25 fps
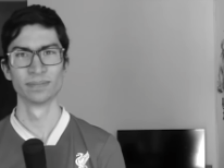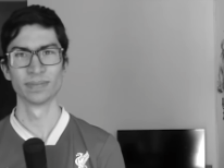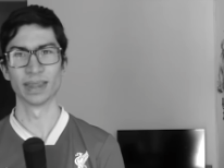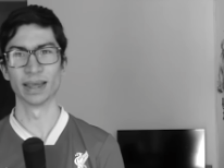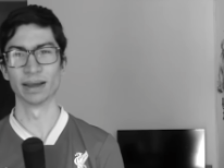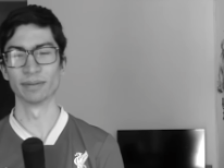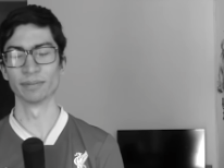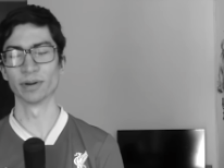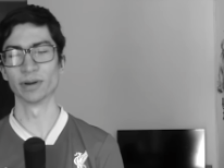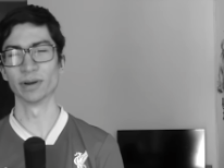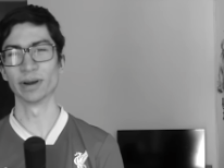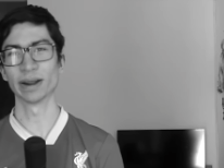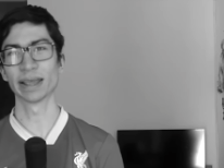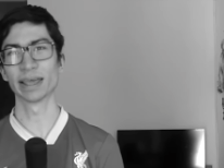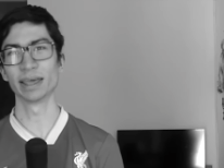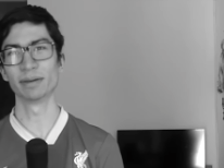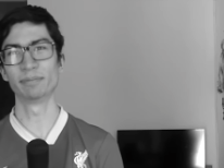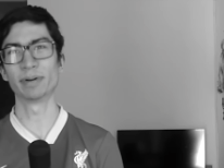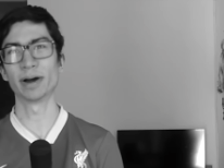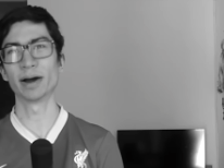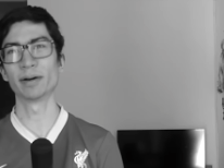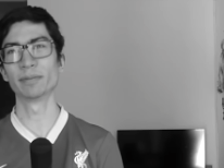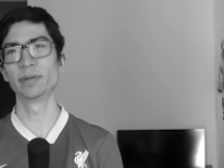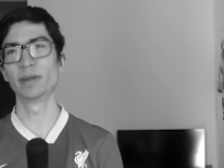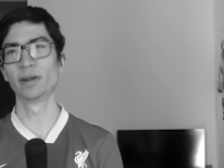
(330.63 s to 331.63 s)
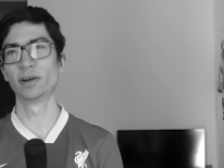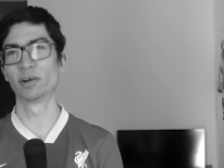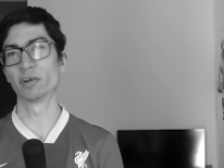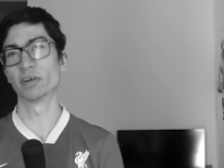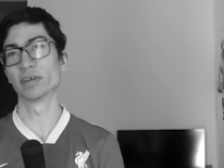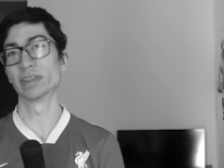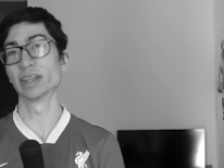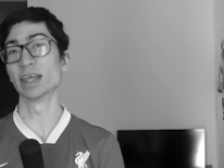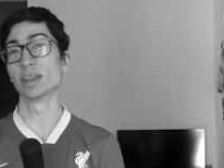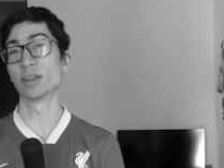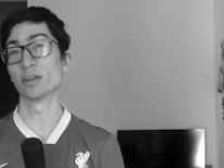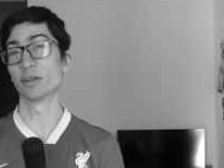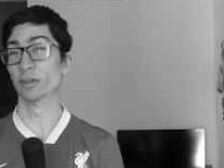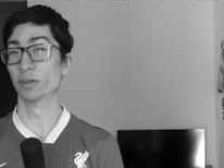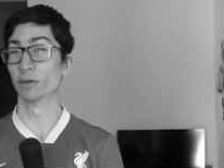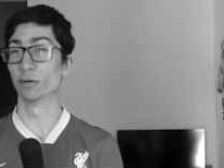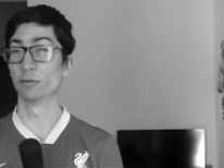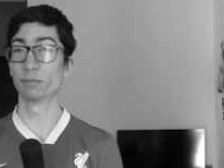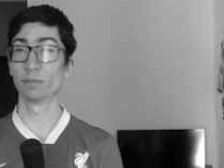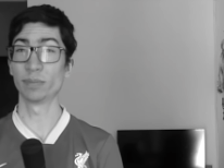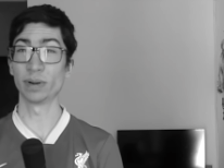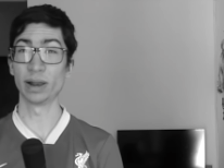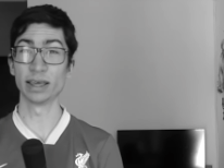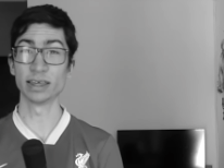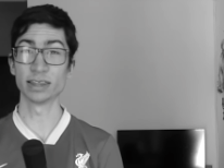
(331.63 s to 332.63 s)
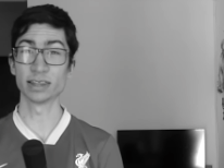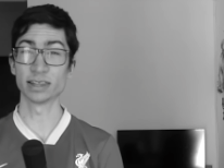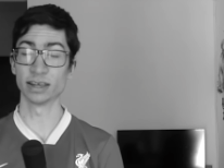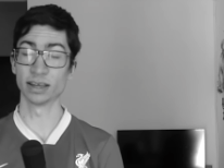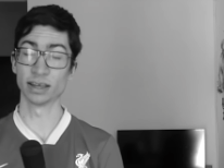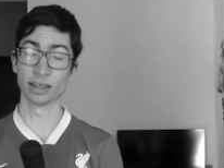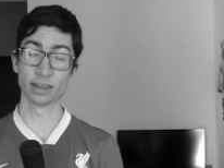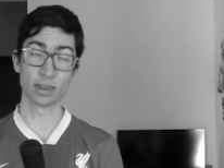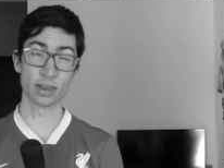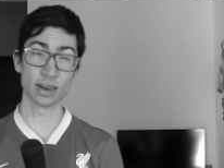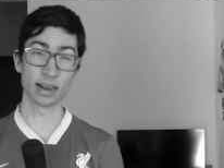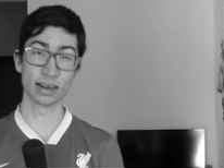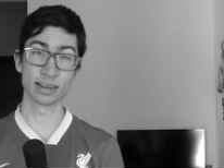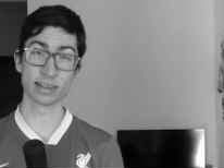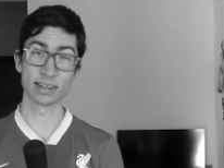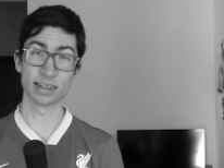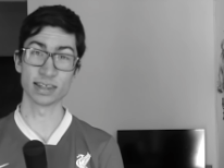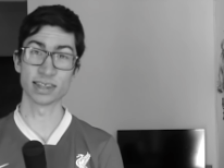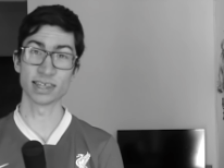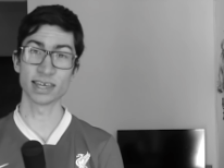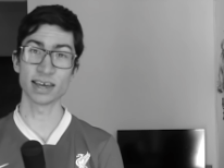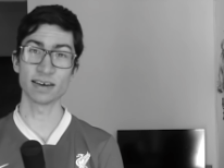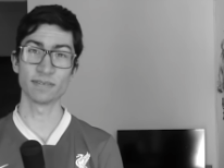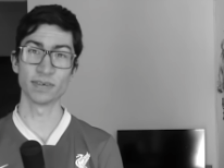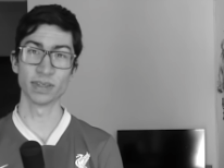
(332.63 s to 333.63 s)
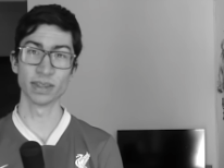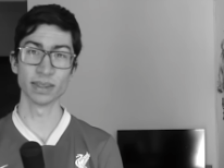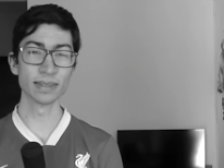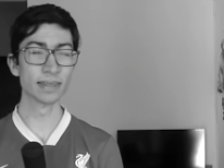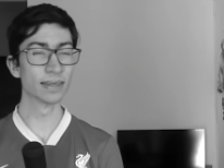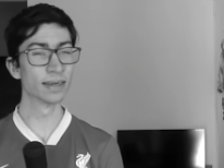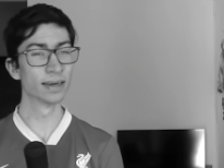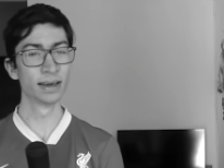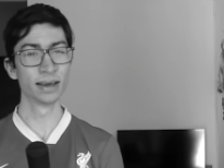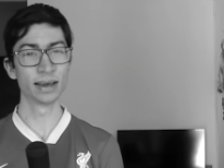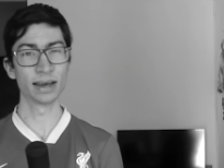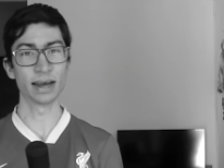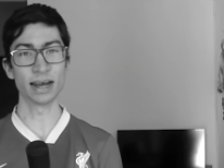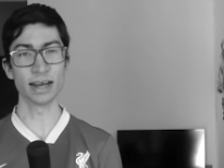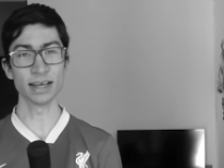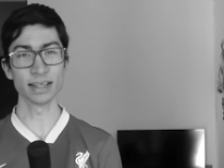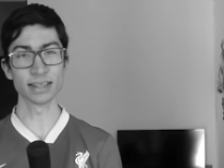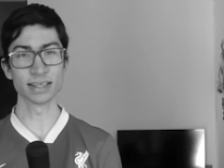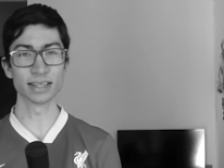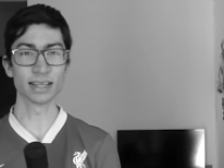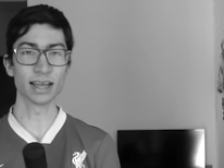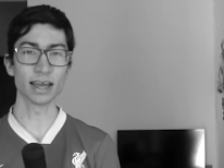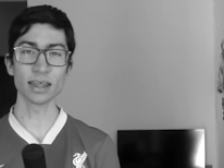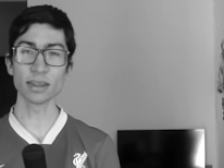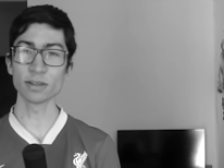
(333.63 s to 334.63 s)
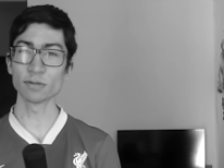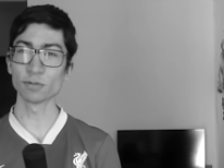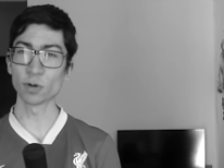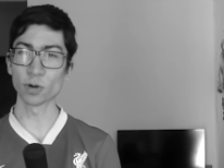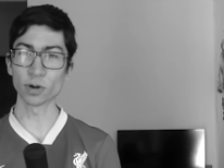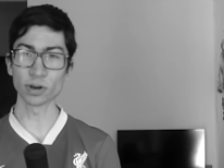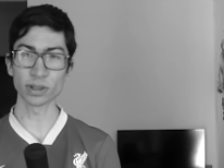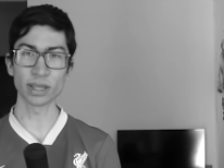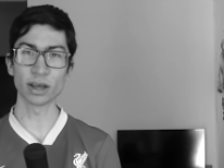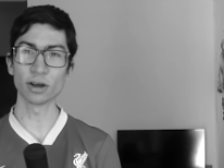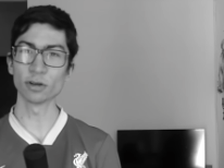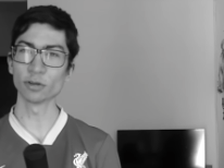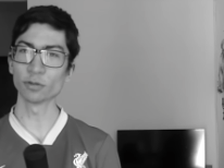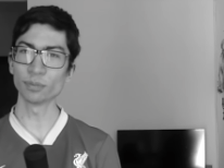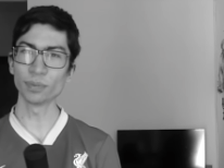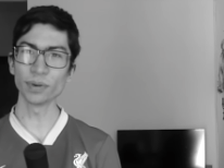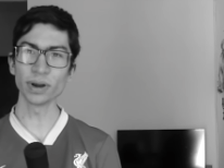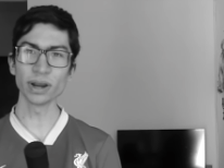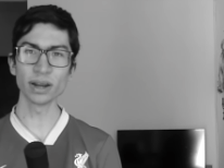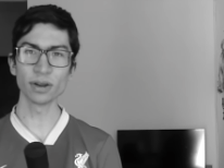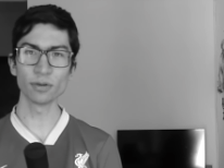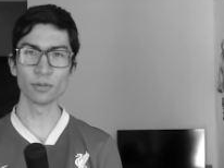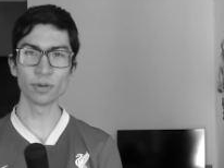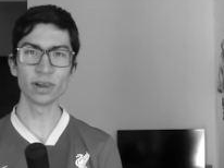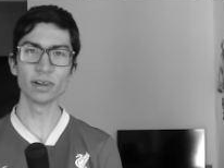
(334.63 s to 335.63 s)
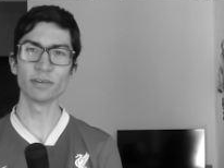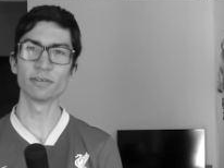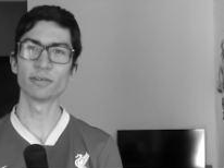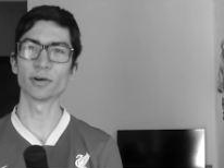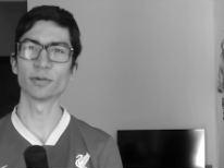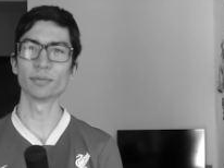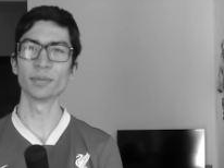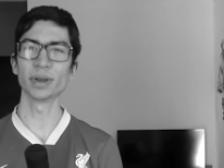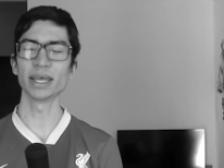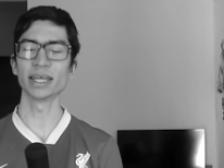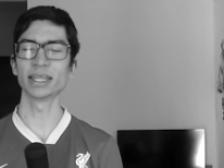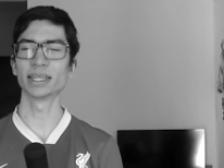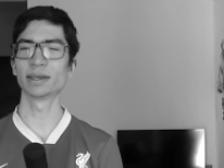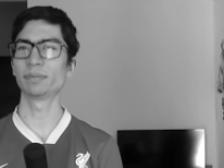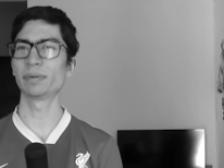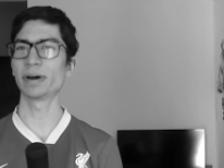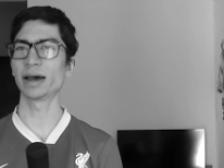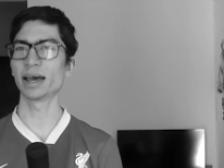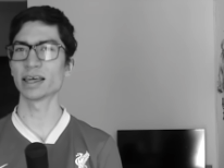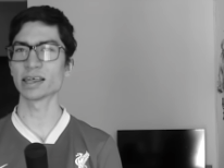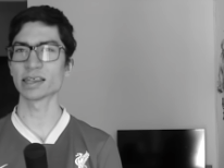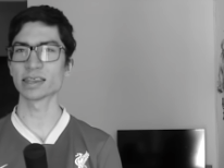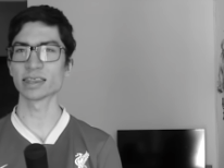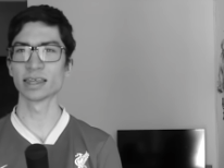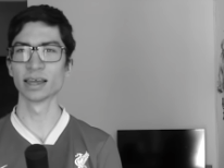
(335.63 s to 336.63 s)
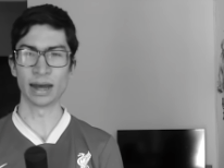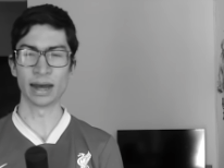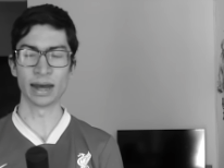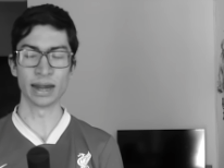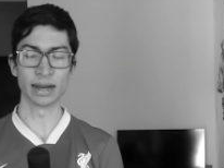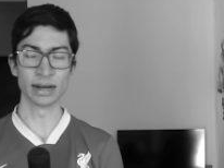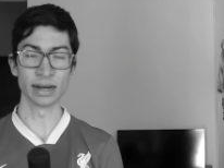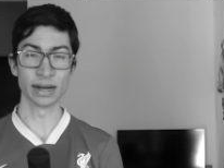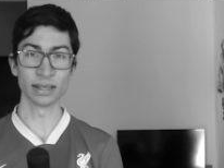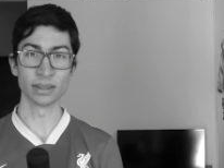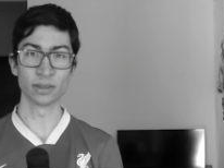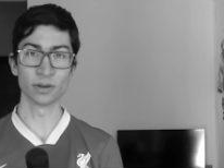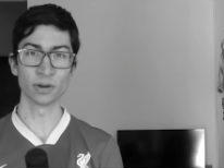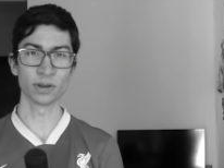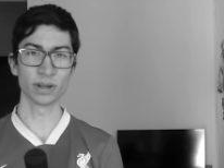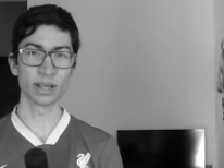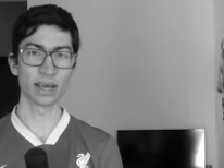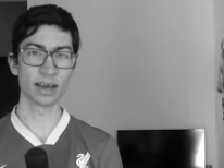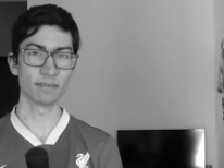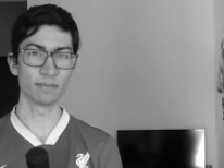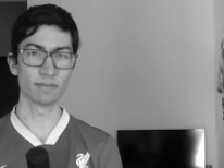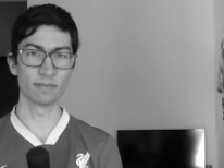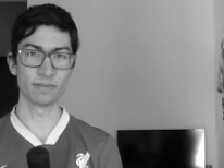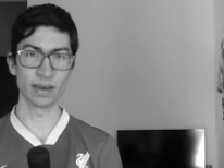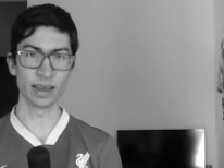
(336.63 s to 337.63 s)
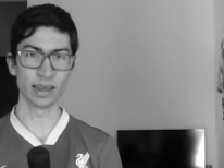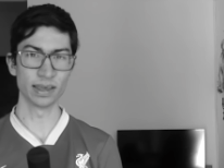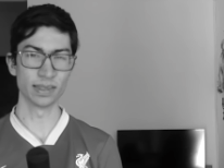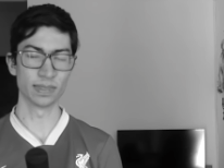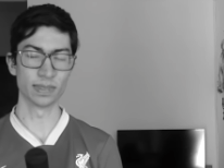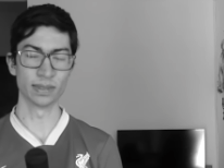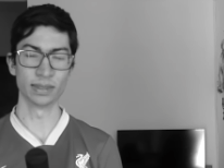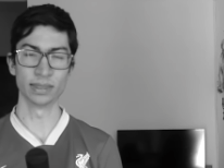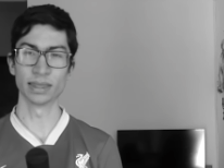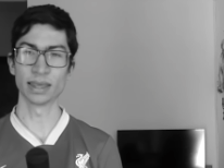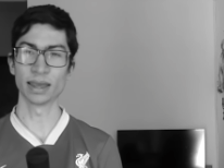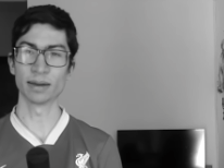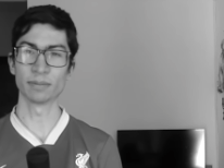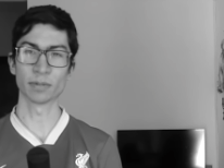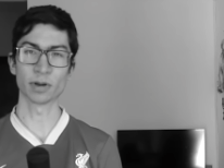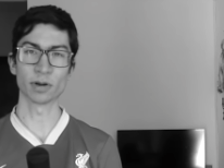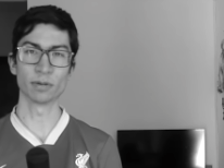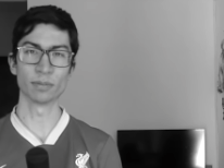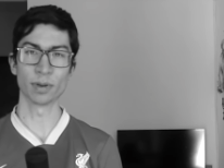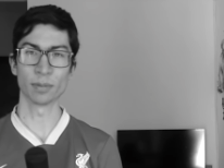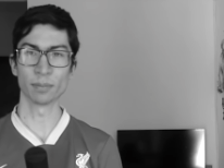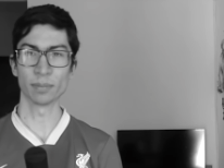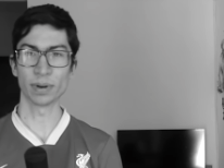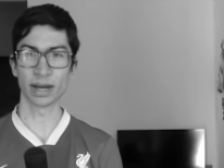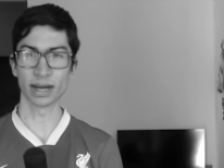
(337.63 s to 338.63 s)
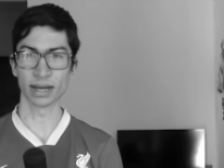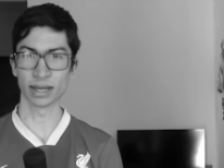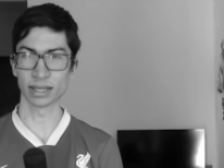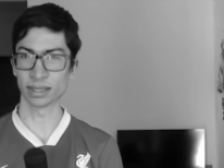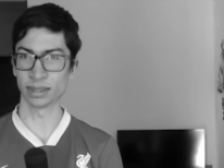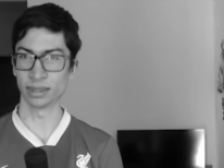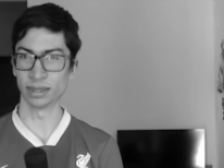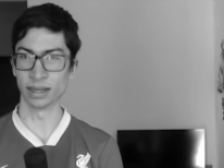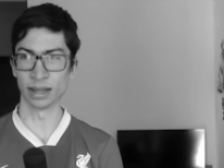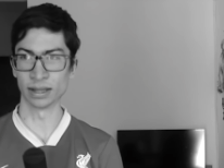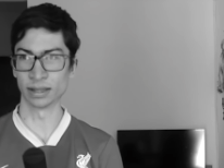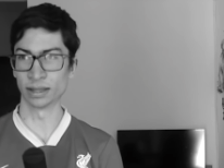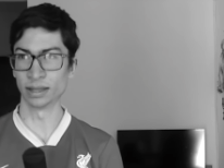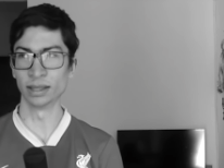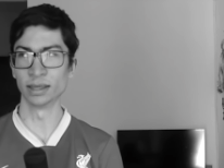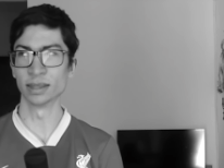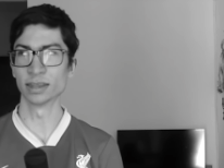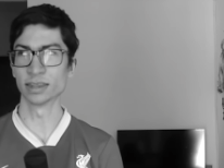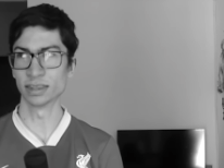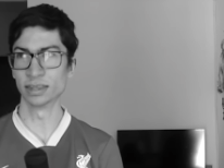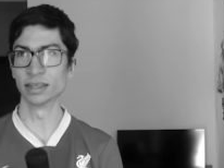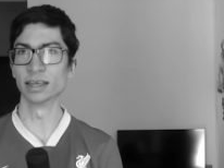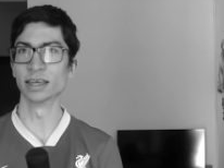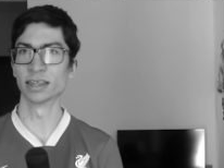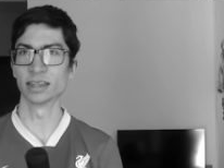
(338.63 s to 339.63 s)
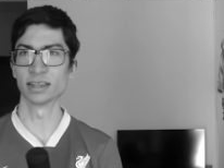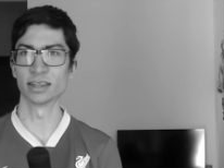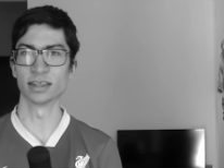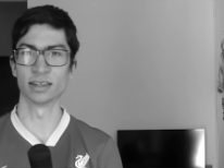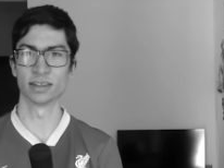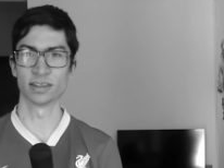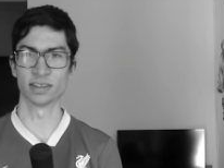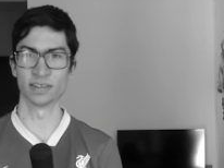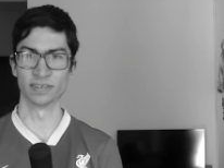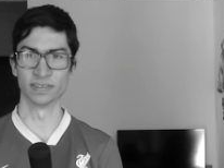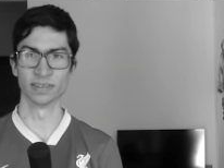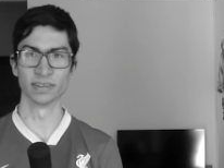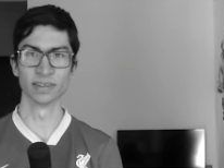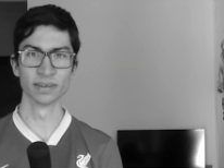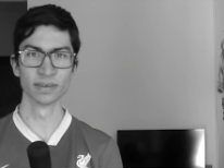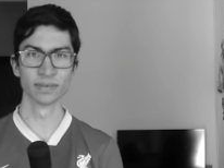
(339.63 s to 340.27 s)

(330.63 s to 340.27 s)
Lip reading: I'm gonna keep up the tradition of placing Chelsea 7th, as it has worked out pretty well for me in the past, and I don't have faith in them coming back at least this season.